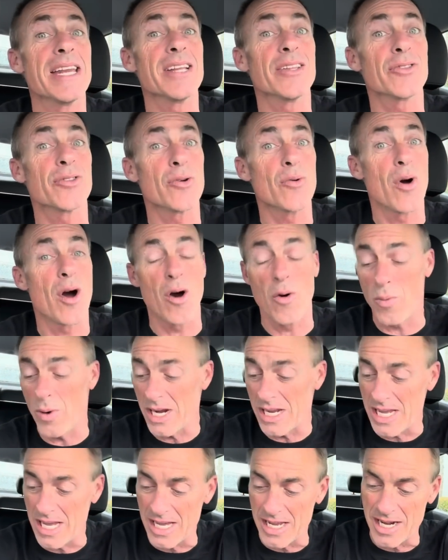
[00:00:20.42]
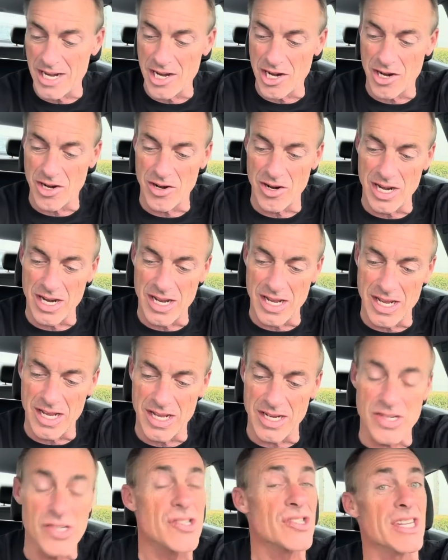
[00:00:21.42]
it through all weekend here
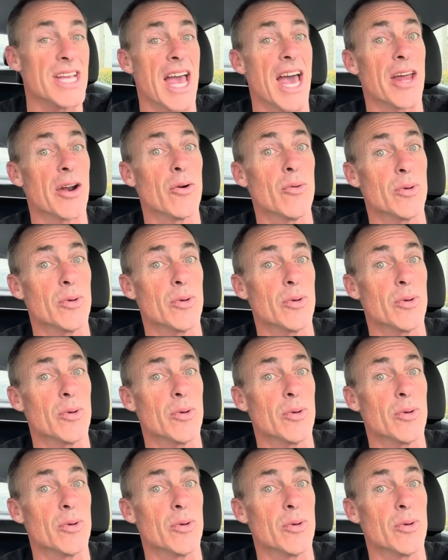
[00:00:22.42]
in Seattle,